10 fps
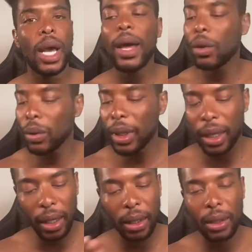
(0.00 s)
I don't
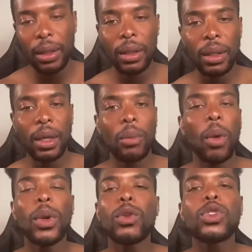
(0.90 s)
care.
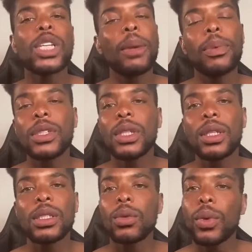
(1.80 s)
But when you step
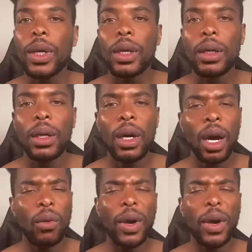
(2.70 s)
into this arena